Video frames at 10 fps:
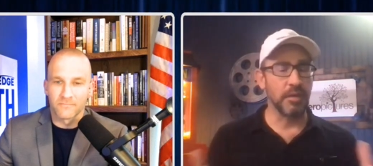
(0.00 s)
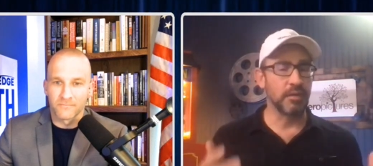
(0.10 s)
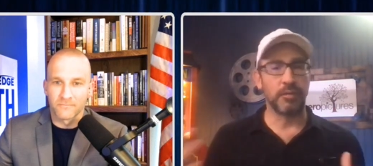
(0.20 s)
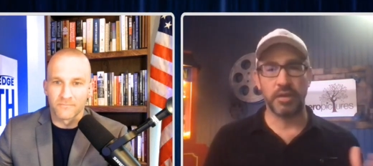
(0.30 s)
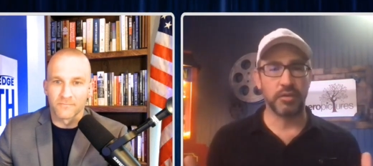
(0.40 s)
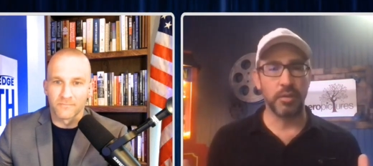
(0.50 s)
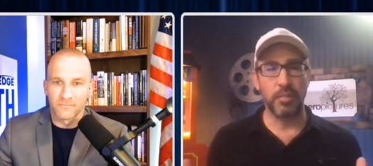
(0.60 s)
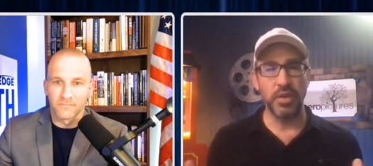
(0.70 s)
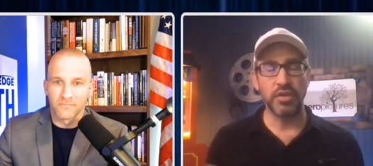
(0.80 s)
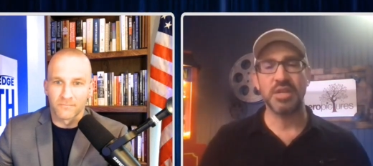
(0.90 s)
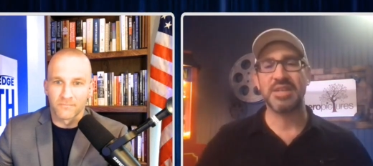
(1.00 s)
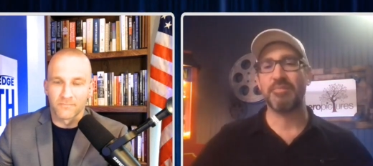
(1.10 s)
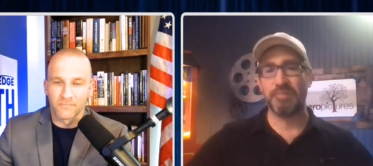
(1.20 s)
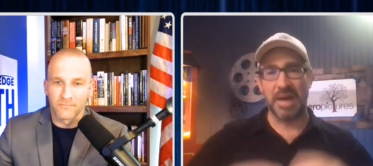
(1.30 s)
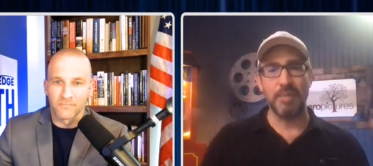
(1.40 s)
Speaker 1: of distribution to
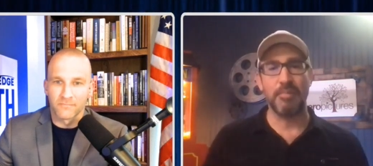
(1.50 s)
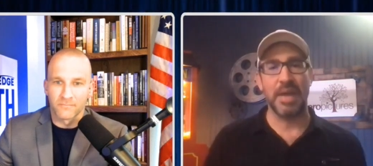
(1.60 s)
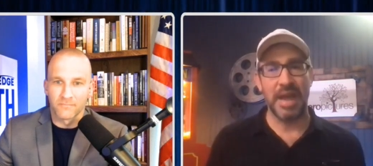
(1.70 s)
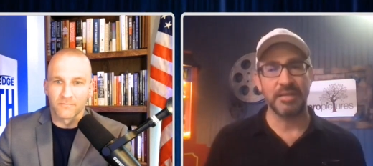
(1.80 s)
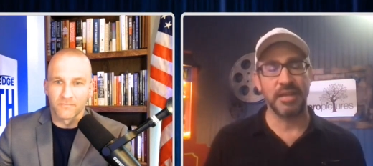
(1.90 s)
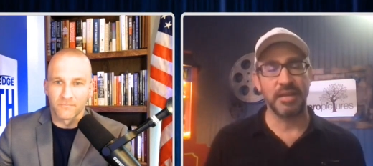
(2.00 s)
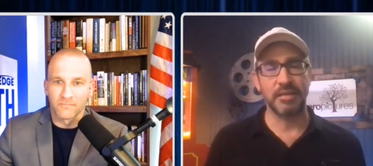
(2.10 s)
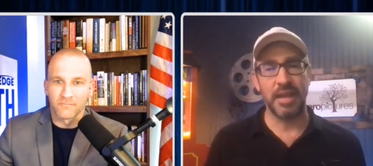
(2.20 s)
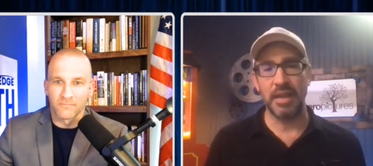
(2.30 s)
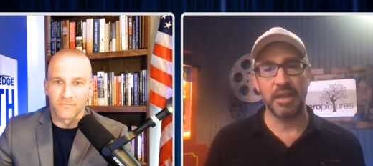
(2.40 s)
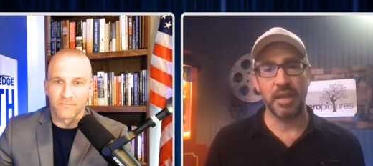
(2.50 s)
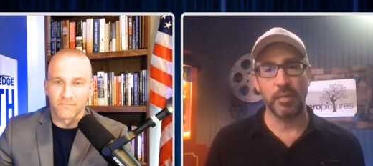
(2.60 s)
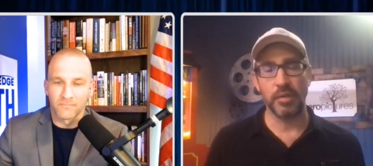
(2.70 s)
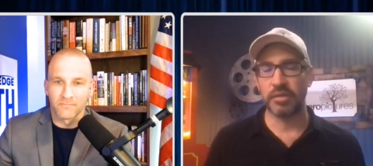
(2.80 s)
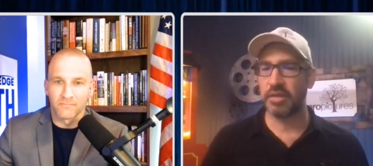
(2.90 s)
bypass these
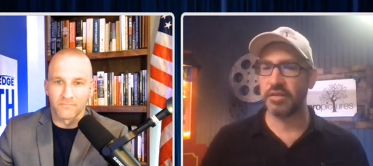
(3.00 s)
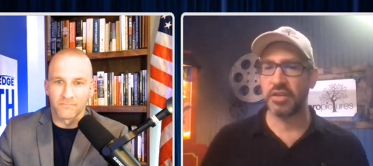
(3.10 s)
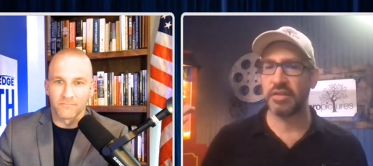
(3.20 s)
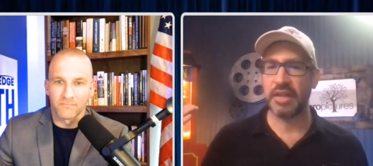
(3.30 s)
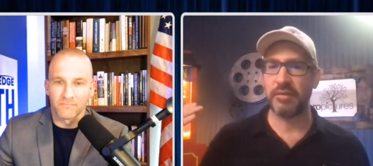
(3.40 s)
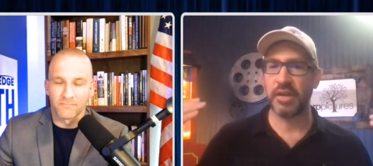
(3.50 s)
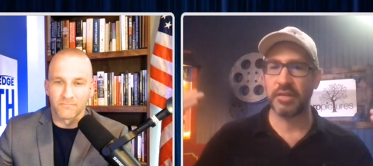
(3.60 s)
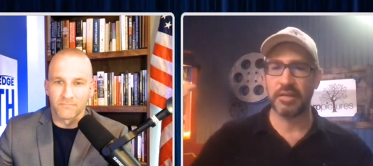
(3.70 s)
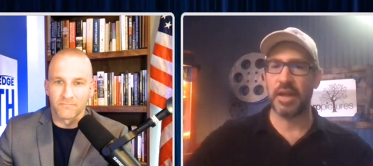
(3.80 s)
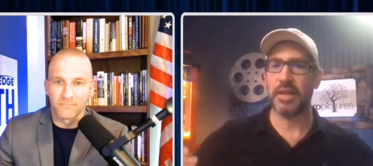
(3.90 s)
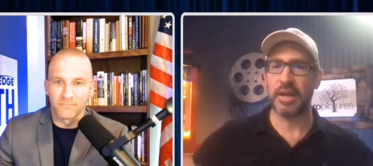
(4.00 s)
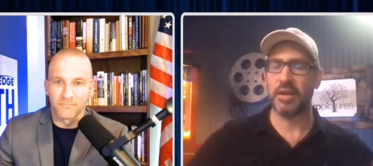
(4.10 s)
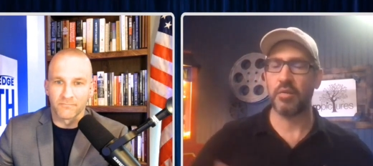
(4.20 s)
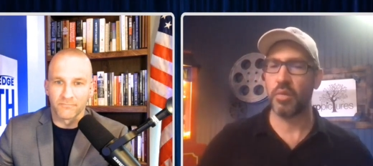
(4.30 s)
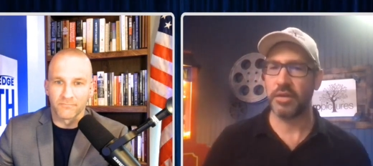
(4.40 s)
gatekeepers that just have
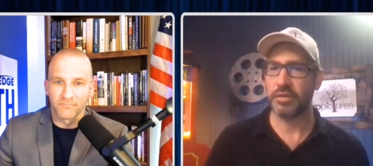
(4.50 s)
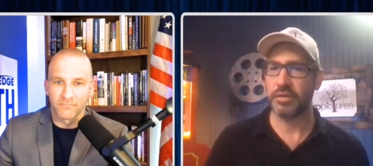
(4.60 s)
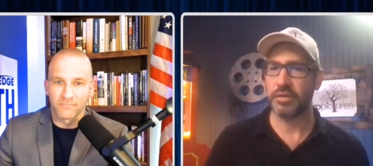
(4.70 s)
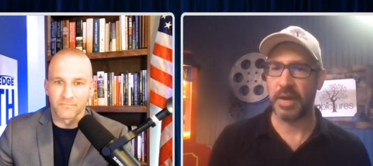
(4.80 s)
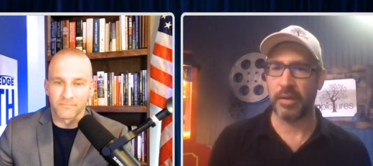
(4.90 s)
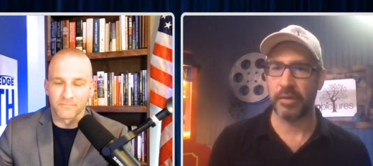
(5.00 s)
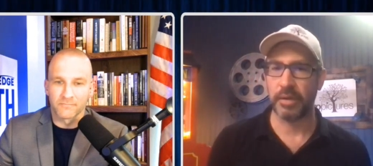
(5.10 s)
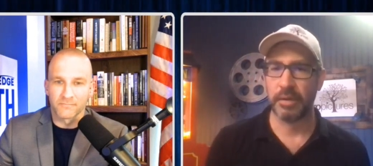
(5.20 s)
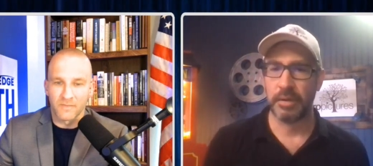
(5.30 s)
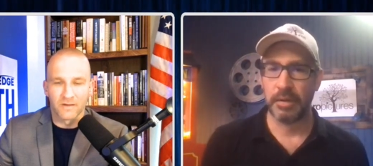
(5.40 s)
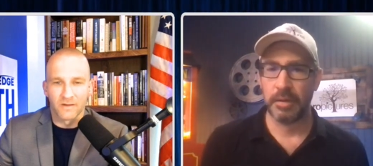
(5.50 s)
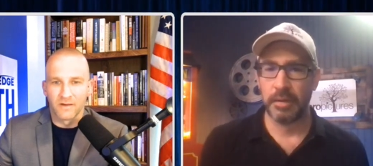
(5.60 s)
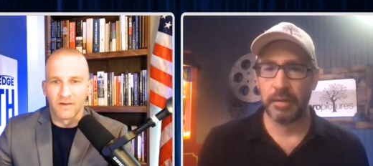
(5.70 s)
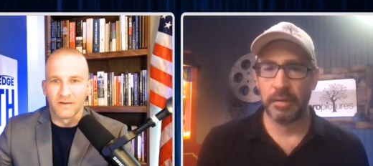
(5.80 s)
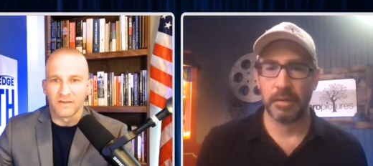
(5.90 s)
consolidated way too much power.
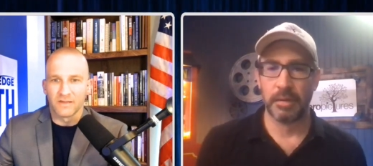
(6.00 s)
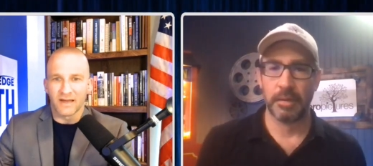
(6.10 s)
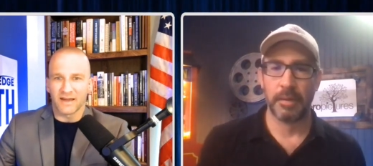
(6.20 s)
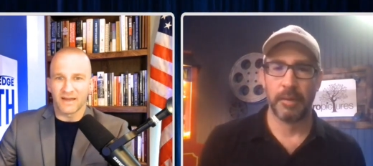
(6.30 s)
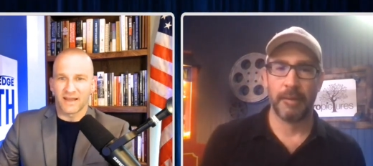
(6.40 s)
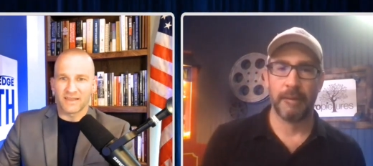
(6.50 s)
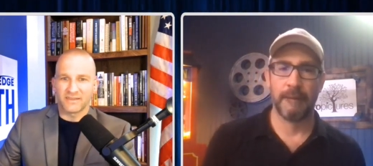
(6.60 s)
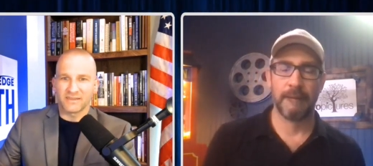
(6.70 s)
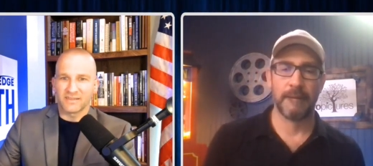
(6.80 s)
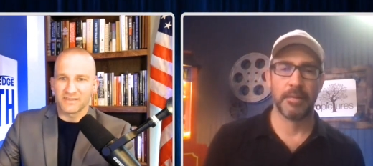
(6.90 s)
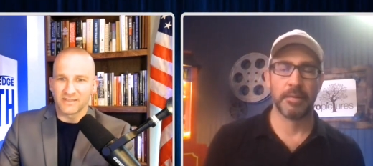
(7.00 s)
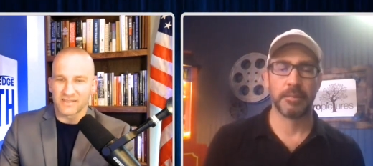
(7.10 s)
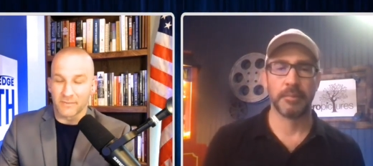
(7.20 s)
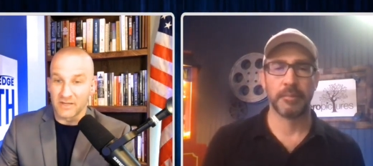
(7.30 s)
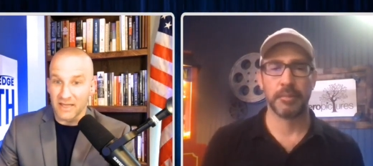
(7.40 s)
Speaker 2: Yeah, and I think this
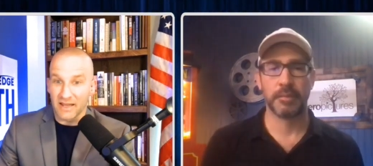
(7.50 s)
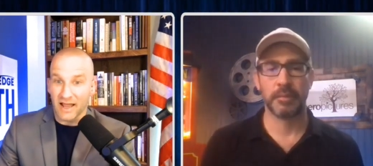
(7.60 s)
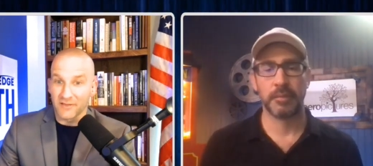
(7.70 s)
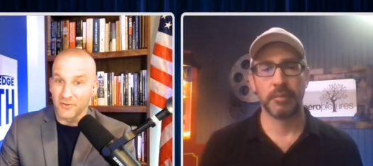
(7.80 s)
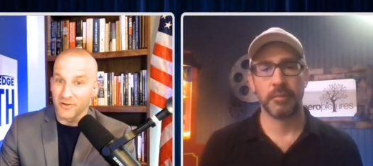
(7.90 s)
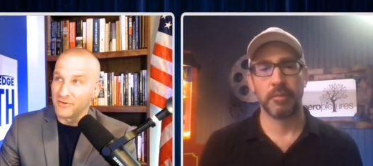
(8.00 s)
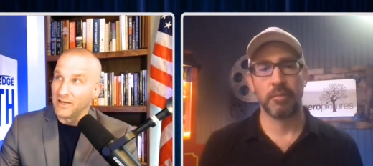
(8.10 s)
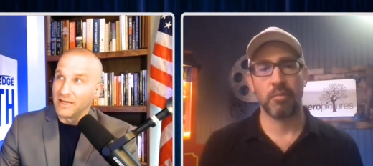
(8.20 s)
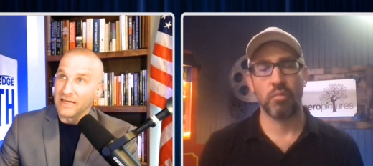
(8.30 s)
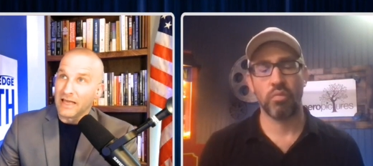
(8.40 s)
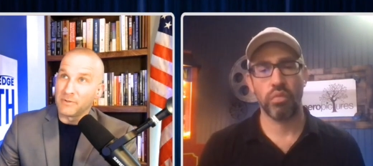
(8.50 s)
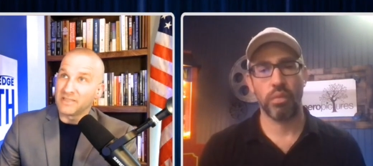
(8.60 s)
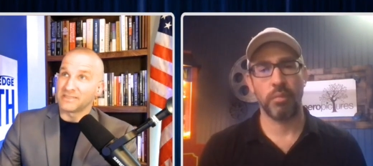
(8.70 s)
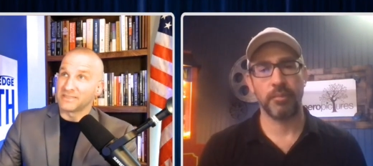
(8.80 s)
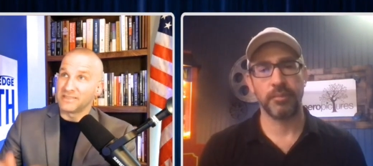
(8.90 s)
is, I mean, and I love, I mean,
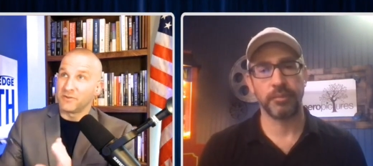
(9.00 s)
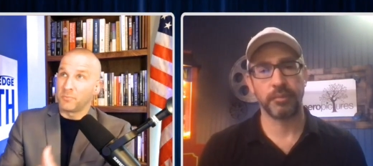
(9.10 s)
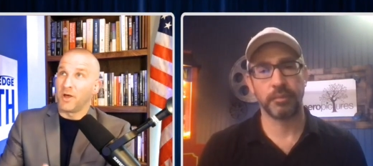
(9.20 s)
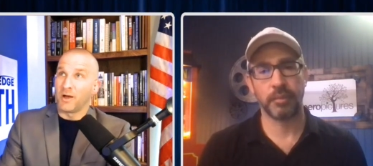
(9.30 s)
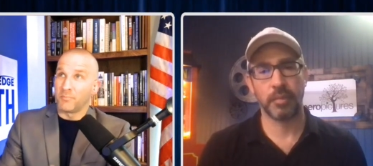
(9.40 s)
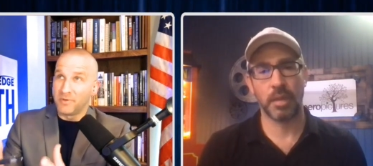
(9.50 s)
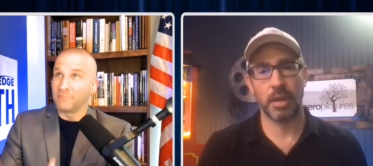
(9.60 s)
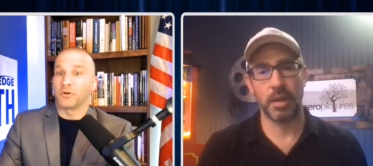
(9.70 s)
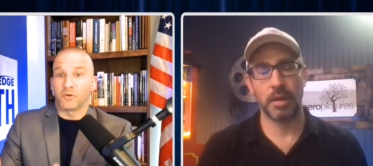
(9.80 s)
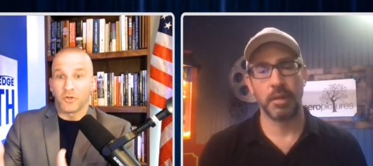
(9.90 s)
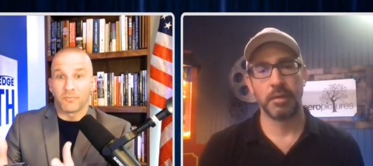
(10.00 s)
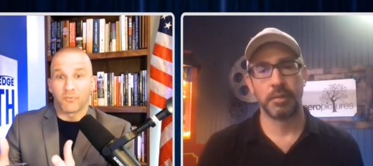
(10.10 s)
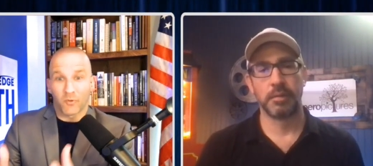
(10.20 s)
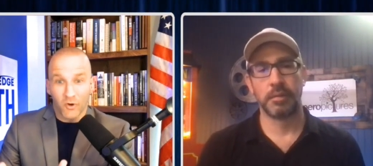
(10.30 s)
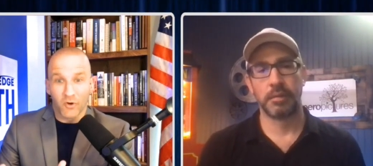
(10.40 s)
this is even a biblical
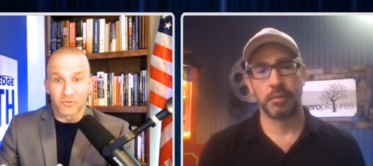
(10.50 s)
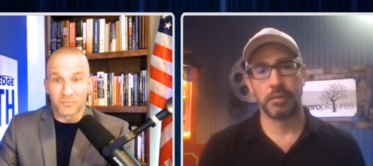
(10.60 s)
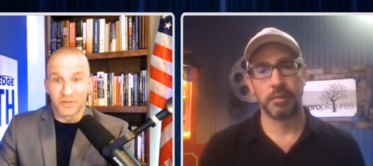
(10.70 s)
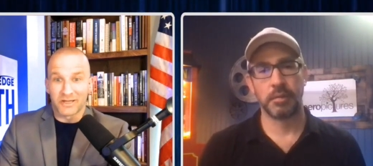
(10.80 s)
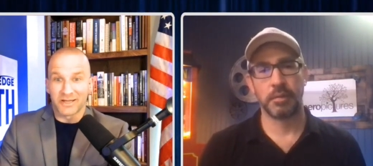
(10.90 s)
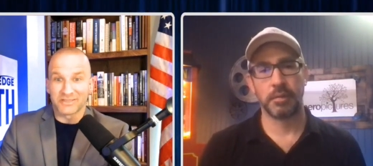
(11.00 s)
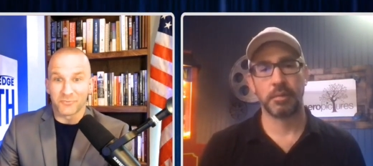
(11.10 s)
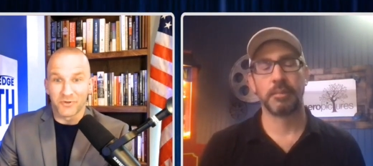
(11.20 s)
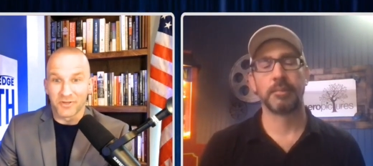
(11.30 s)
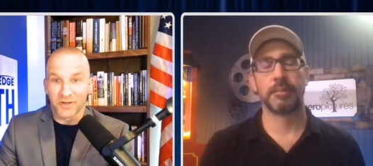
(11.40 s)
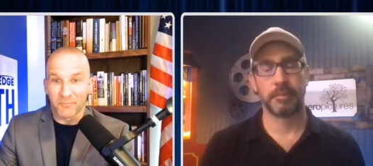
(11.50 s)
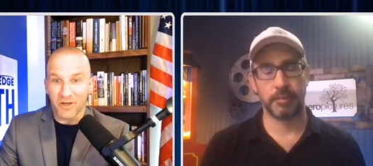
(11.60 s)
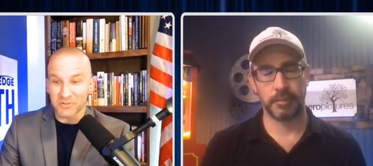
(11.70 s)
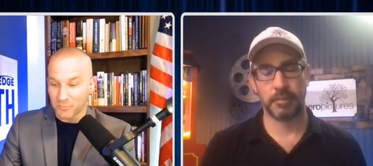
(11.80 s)
approach, because when the Apostle